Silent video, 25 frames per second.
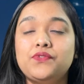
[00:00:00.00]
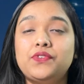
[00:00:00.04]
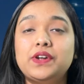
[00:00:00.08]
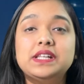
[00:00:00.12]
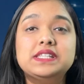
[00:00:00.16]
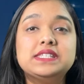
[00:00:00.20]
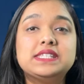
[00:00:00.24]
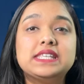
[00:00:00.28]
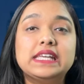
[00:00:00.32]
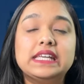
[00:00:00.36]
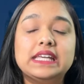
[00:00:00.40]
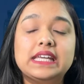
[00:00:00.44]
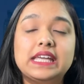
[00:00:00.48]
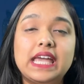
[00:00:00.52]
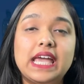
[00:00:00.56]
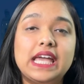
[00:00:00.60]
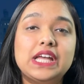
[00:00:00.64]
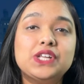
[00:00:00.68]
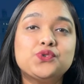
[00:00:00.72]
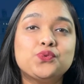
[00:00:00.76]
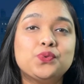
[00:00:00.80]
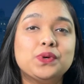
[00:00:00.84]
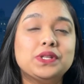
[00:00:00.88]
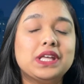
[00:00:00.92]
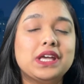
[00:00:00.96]
Friends,
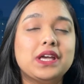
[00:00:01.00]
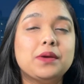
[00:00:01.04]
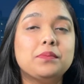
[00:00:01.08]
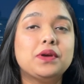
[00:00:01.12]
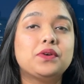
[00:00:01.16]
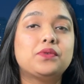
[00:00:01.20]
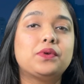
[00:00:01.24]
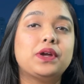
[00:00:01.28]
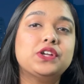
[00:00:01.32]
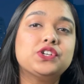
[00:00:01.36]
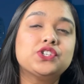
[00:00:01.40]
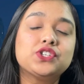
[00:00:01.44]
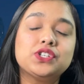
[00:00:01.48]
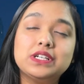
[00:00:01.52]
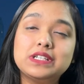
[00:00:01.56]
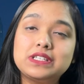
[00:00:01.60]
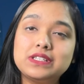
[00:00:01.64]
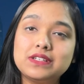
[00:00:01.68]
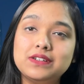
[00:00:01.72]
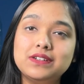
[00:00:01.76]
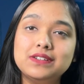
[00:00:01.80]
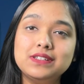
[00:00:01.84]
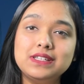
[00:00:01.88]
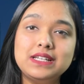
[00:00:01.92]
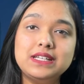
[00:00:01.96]
engage with immigration
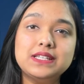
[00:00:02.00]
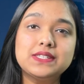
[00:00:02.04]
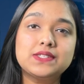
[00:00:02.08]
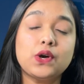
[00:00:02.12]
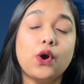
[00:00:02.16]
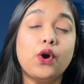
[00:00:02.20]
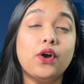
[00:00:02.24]
attorneys